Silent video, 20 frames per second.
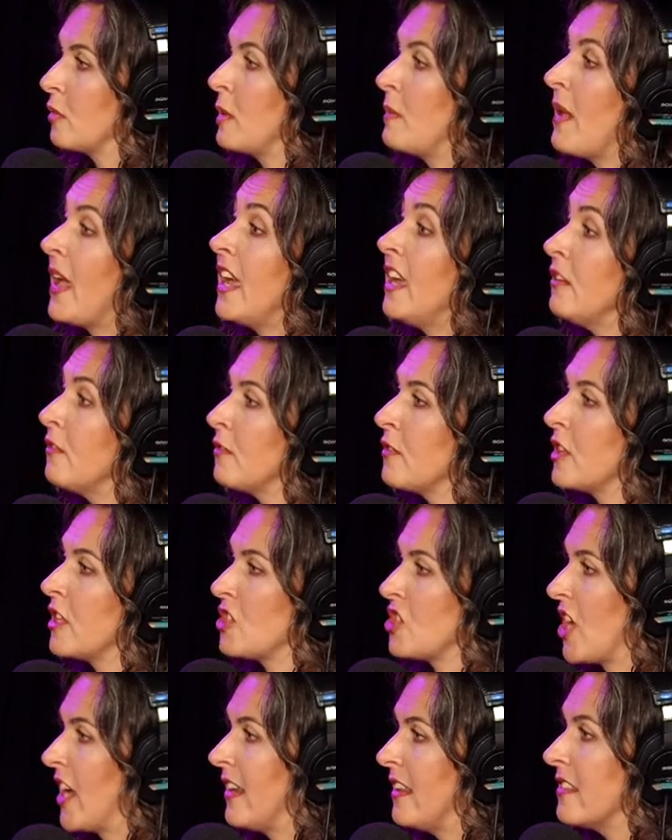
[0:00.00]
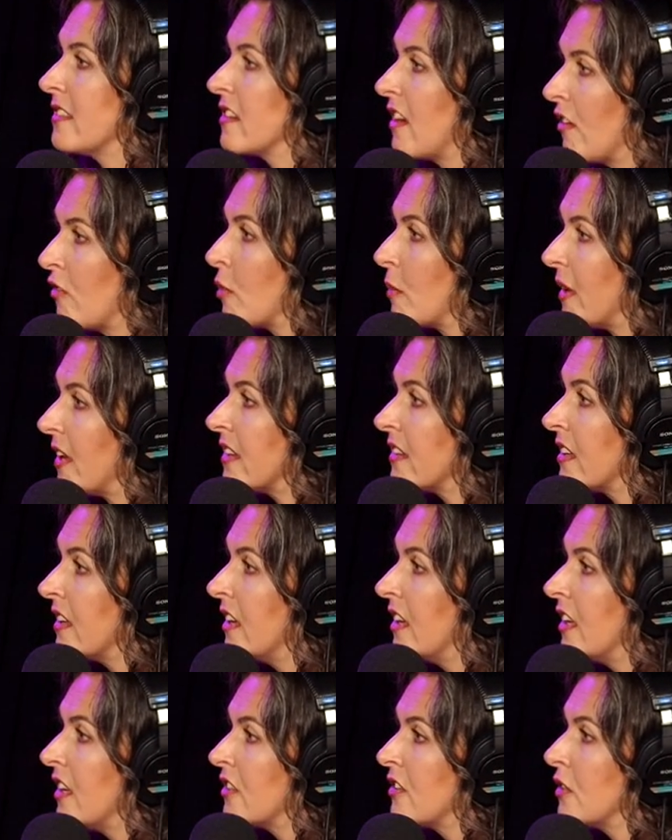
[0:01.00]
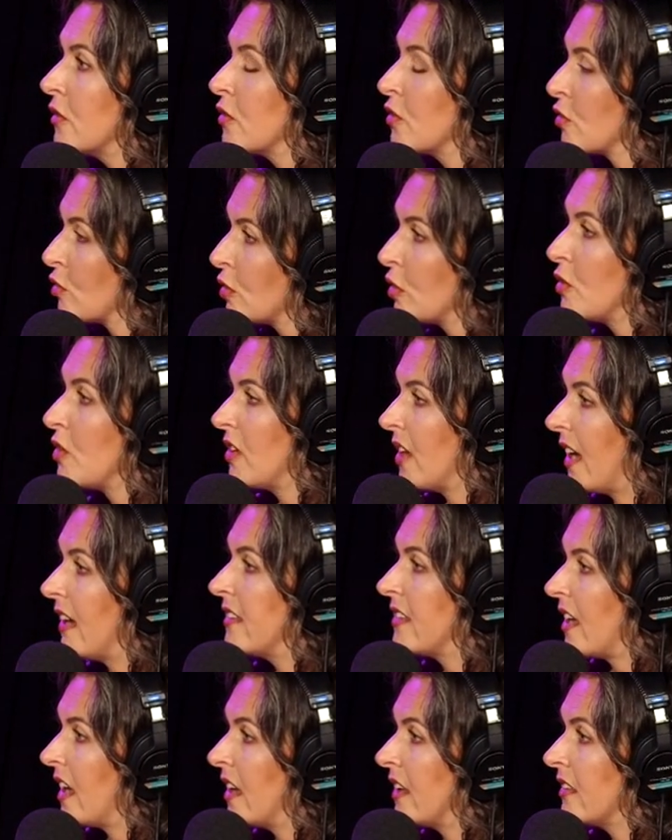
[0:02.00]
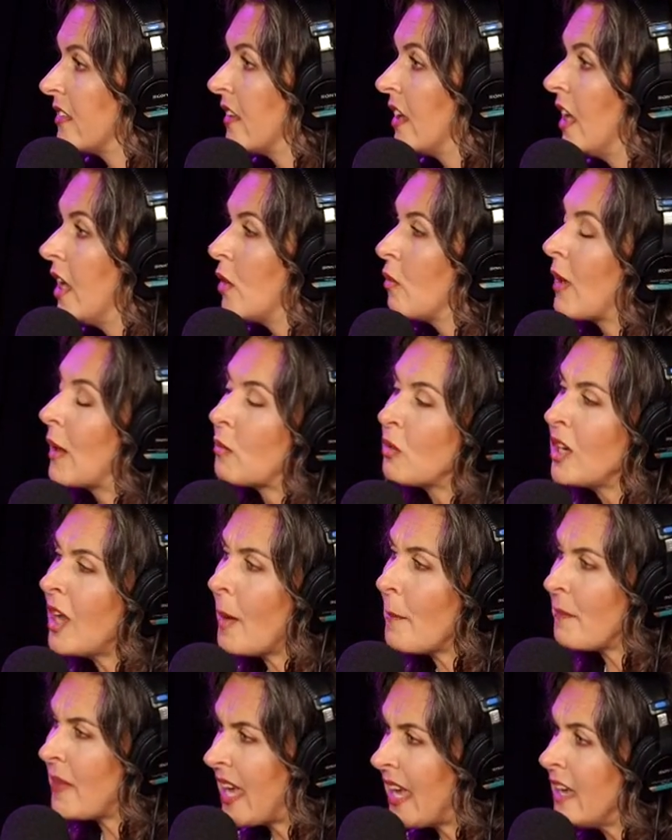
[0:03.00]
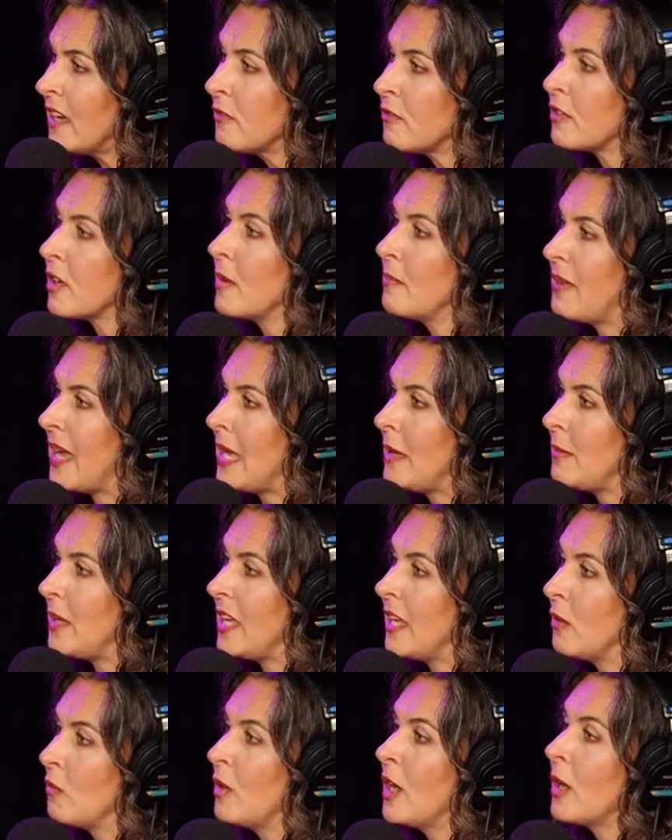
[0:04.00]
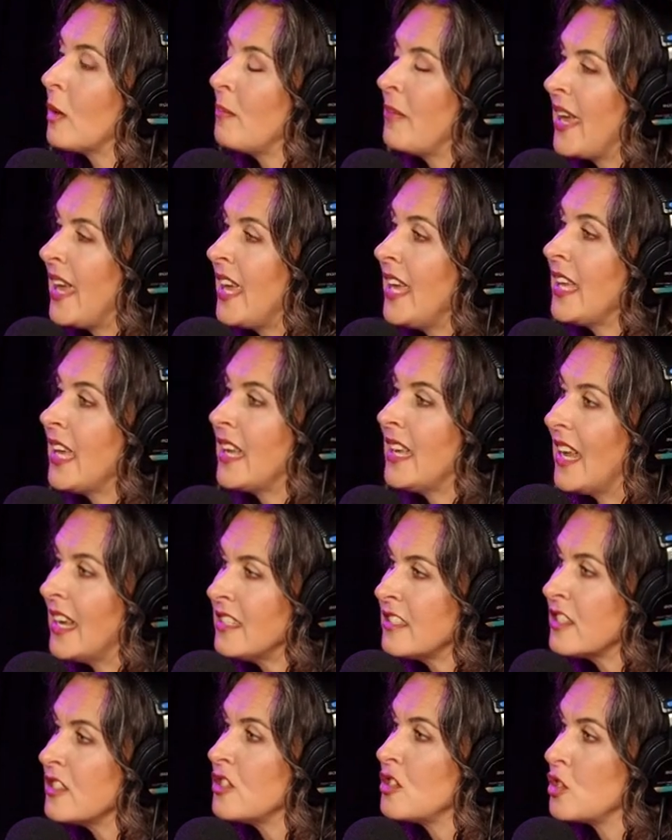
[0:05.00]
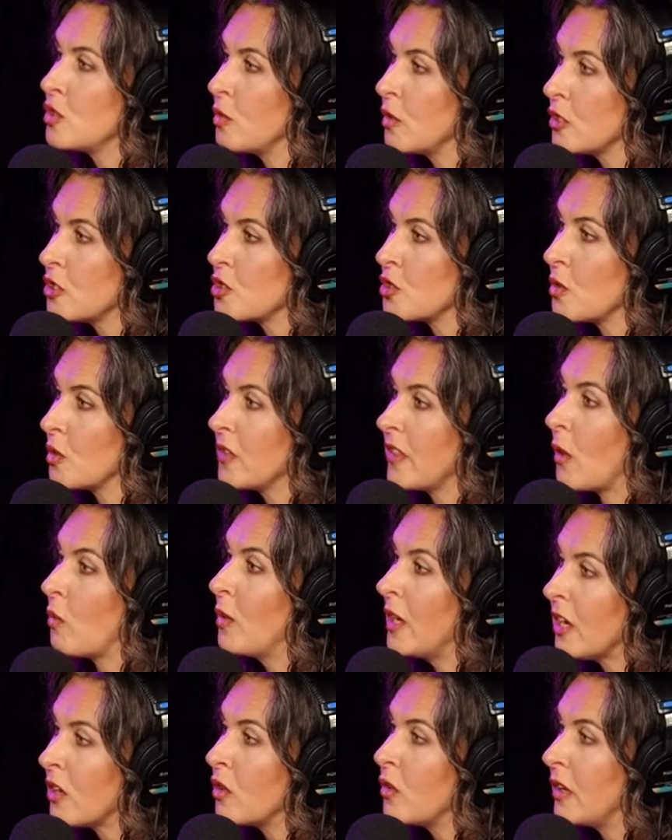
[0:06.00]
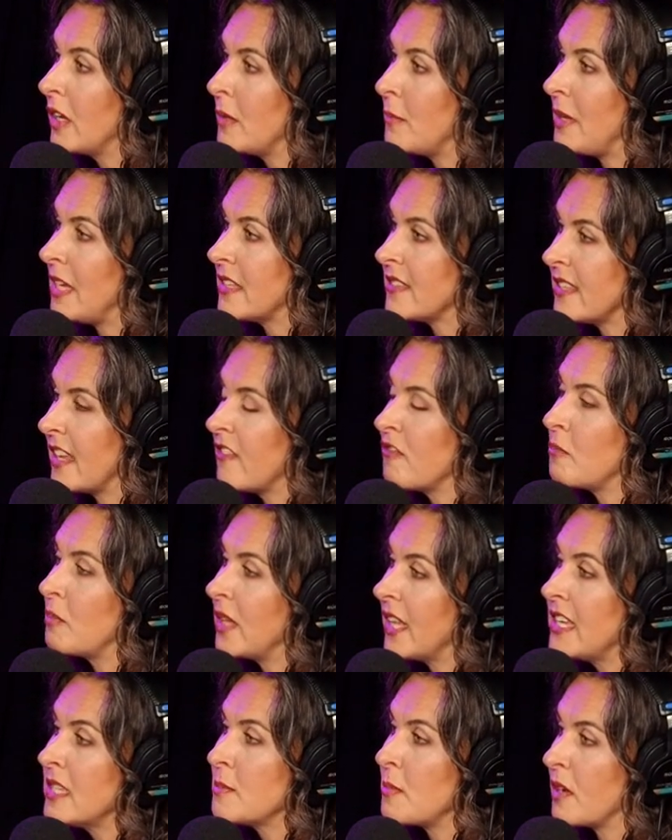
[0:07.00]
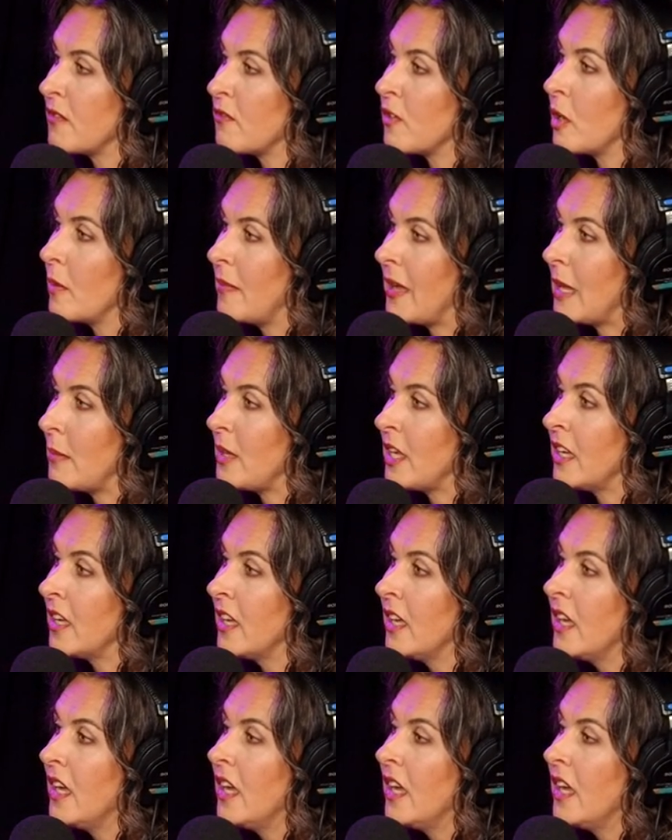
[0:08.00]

We paid for the Chinese government to scrutinize us, right? We're not paying for a baby. We are paying, in essence, to ensure that we are going to be a safe placement for a baby.